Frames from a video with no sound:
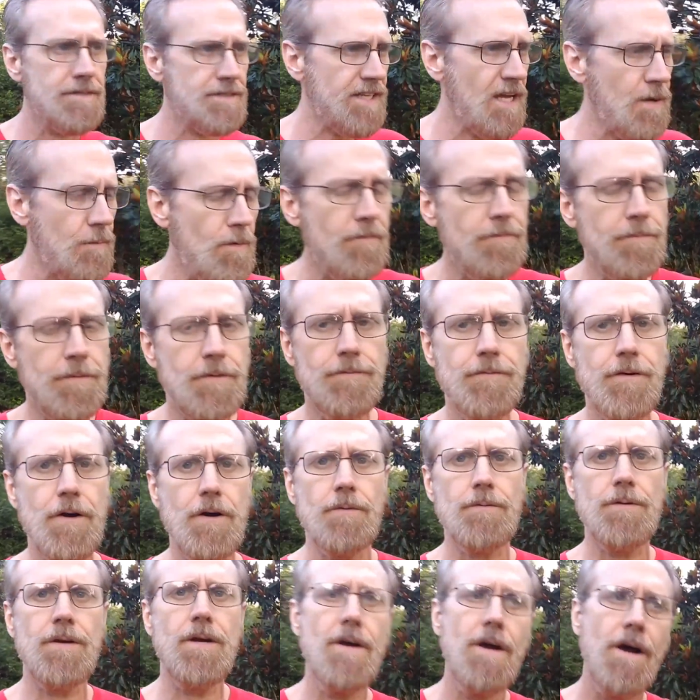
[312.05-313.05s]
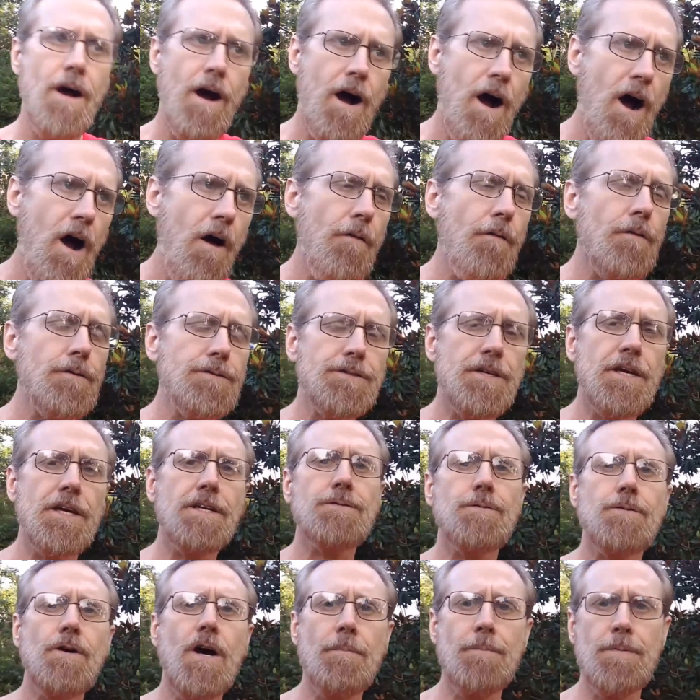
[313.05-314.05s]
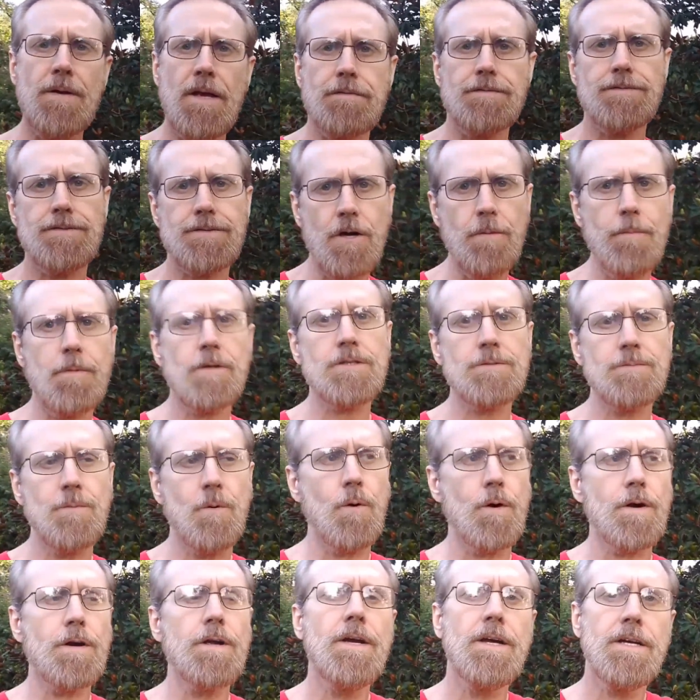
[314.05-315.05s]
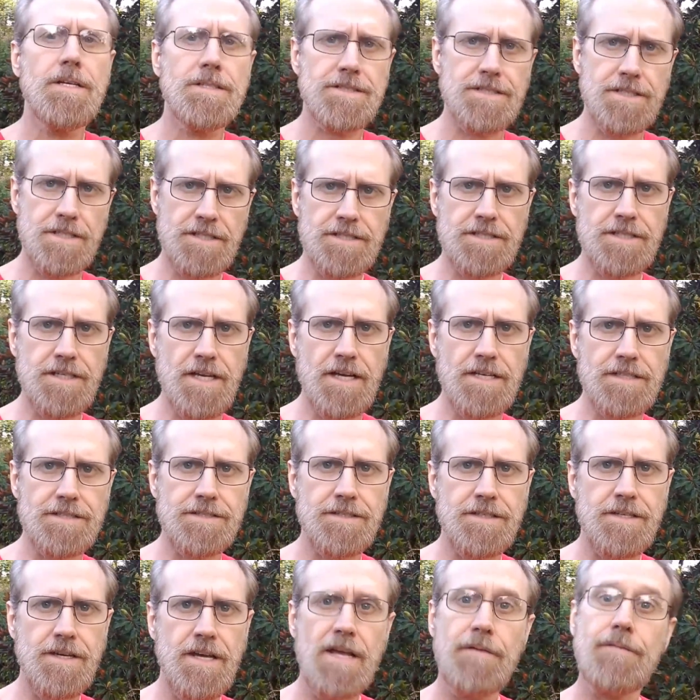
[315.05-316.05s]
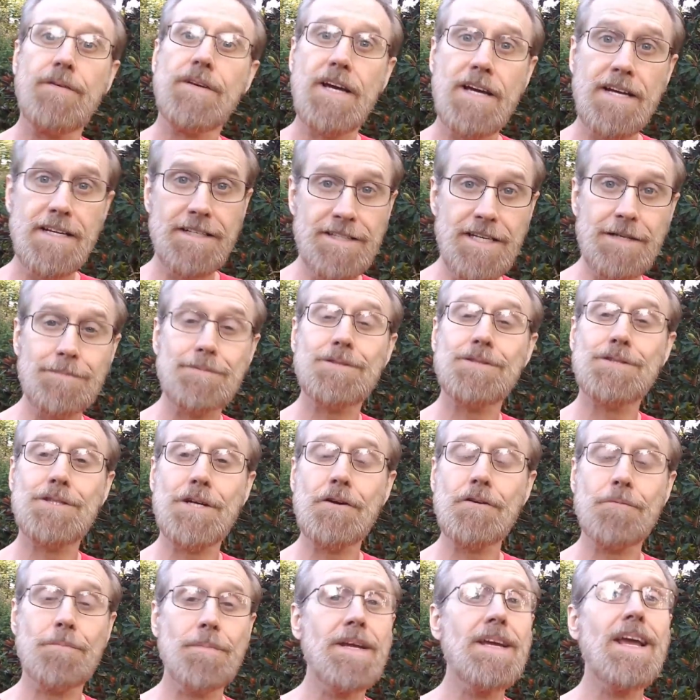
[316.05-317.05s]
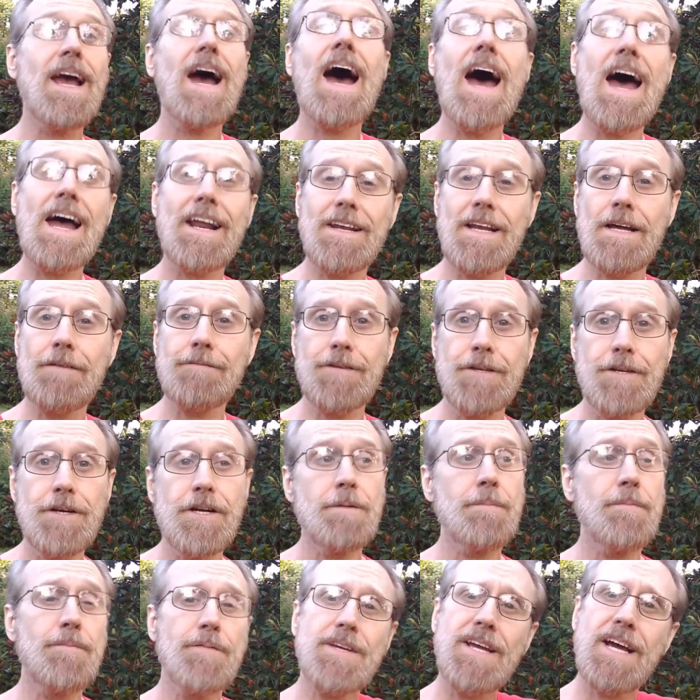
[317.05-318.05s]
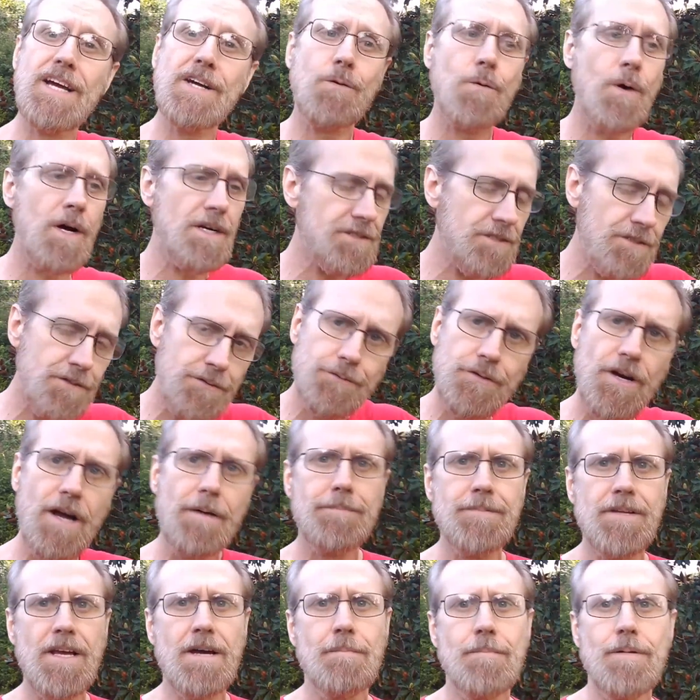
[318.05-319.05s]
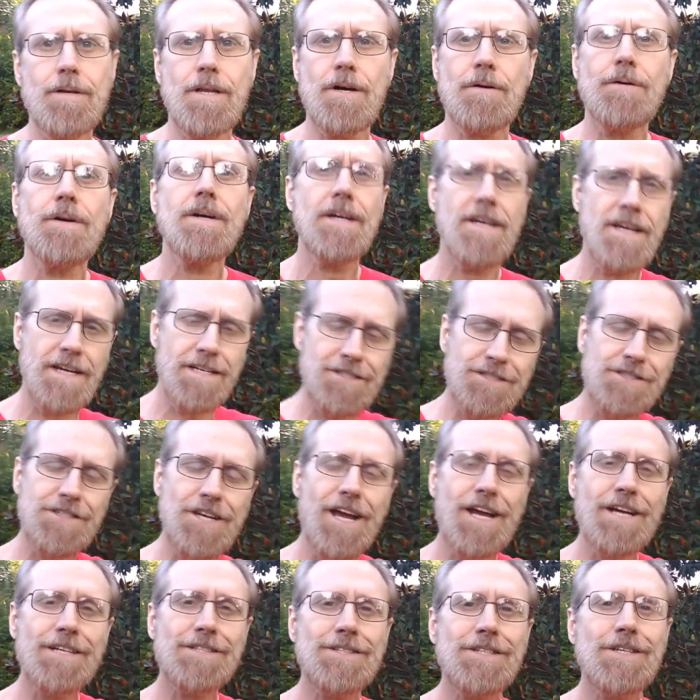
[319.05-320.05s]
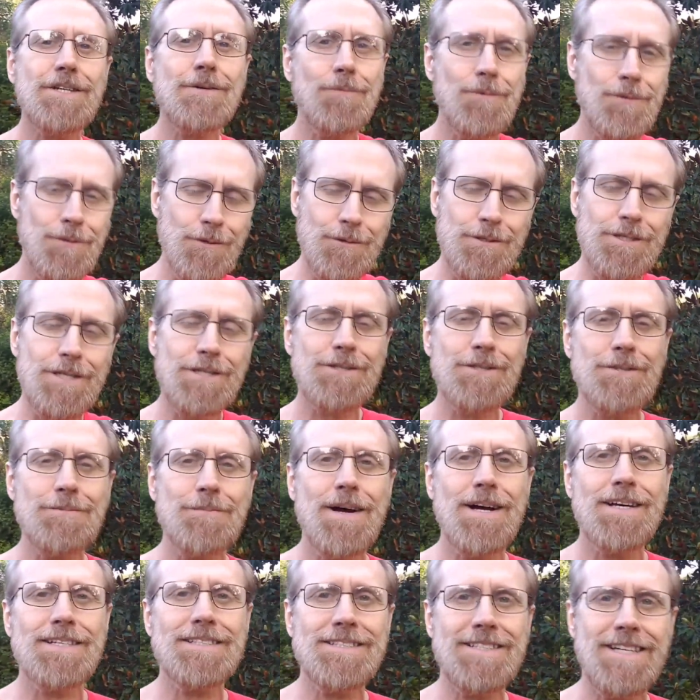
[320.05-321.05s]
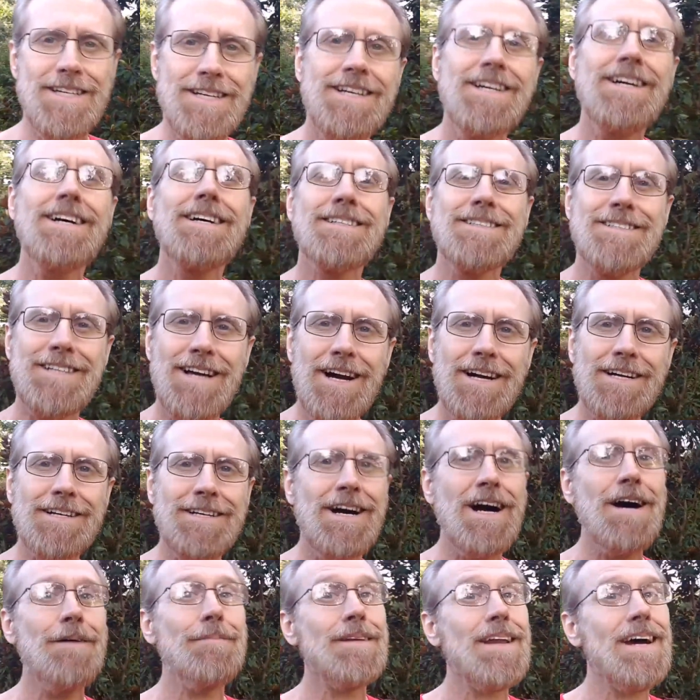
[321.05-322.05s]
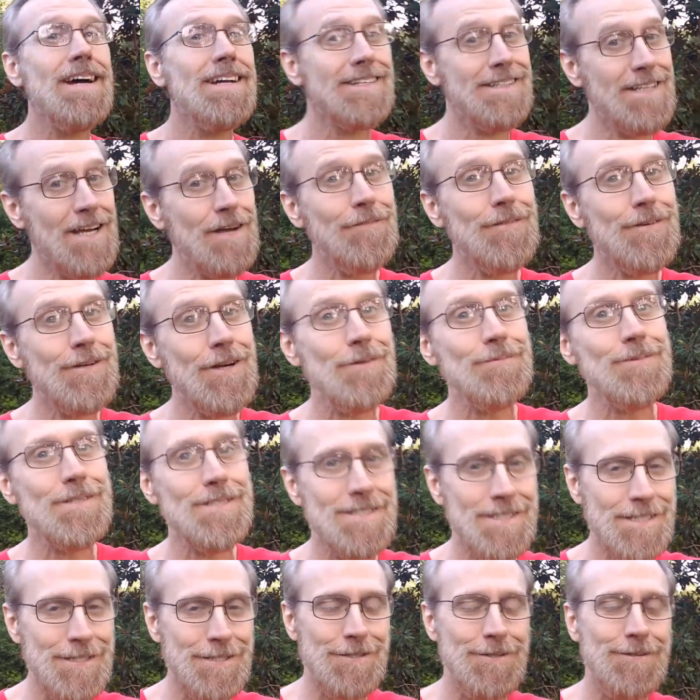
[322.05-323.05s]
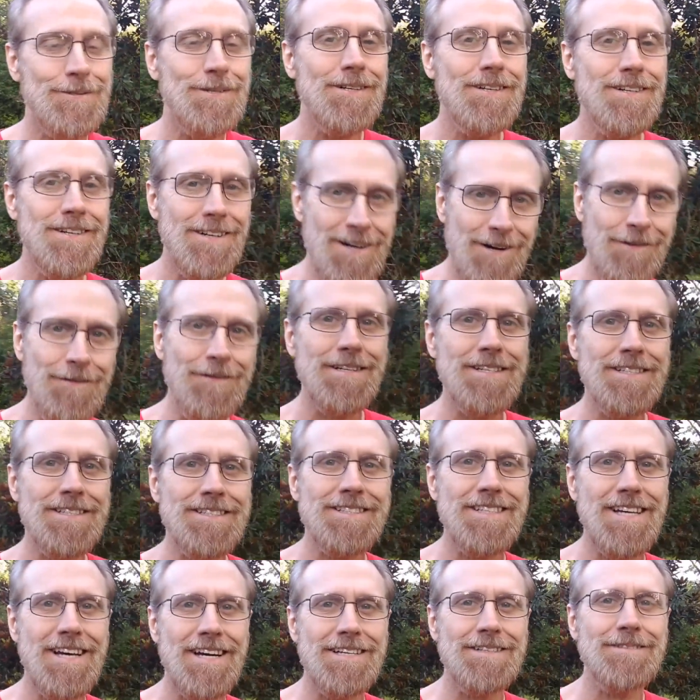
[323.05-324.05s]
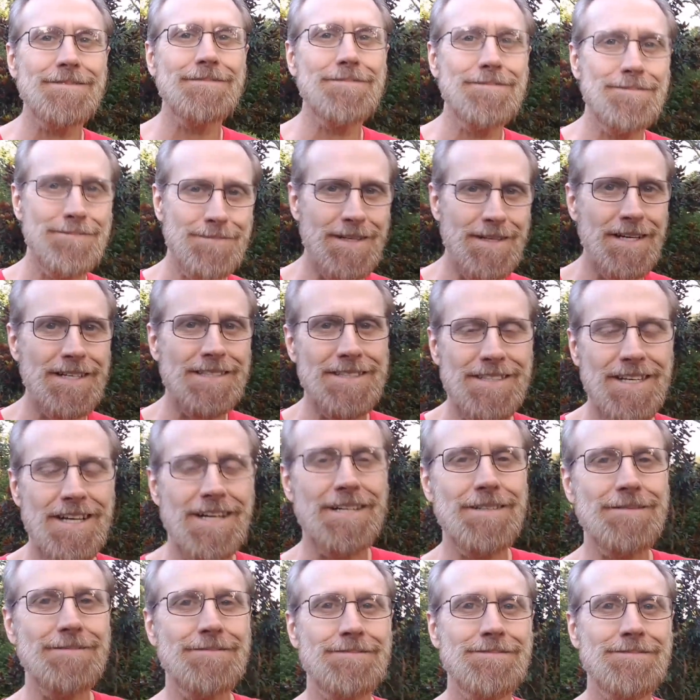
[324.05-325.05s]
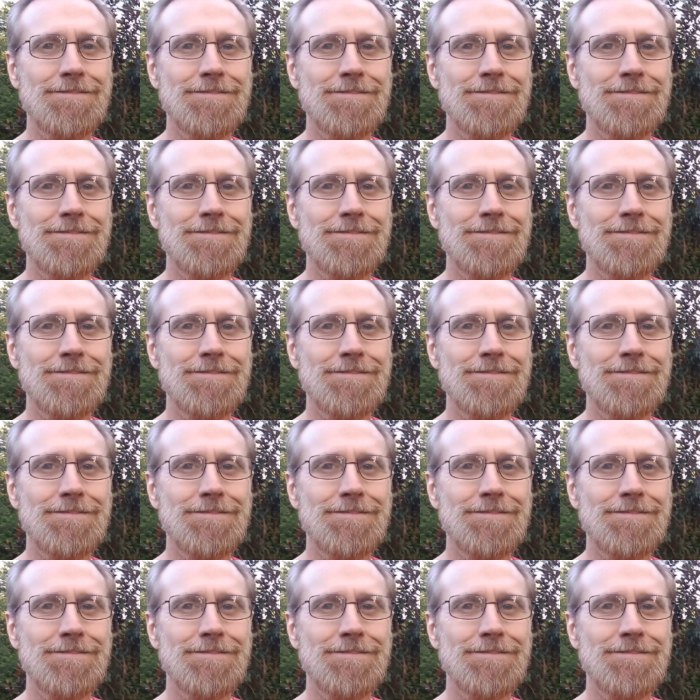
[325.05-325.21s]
Stay away from the phone. All those things will help you have so much more success. If you got any tips to share with me, I'd love to hear them. If you got questions, drop them down below. It's Chaz here with YourDigitalMindset.com, and I definitely hope to see you on the inside. Thanks a lot.